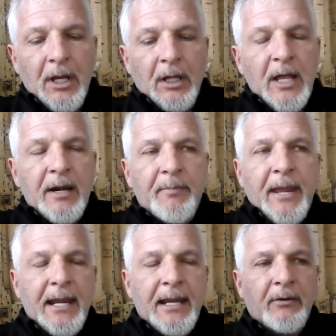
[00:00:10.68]
a lot of
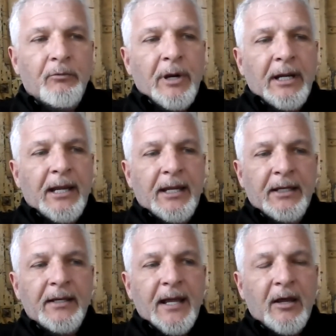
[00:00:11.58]
pain
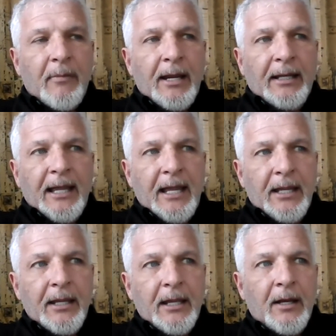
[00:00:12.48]
radiating down my leg,